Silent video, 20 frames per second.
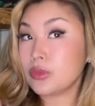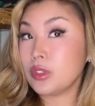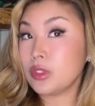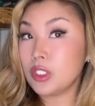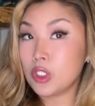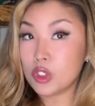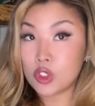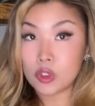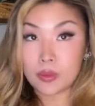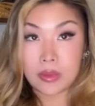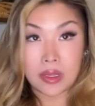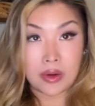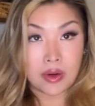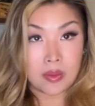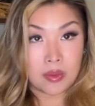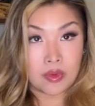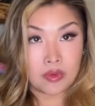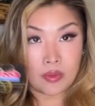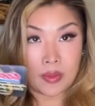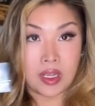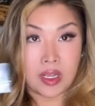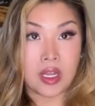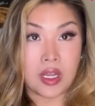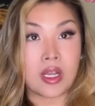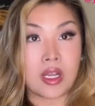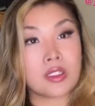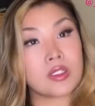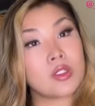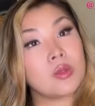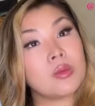You should marry me for my
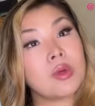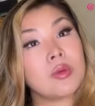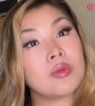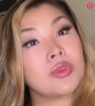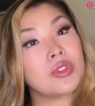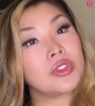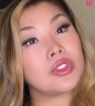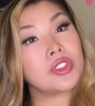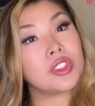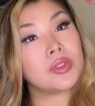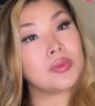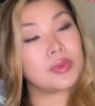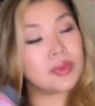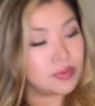Costco membership.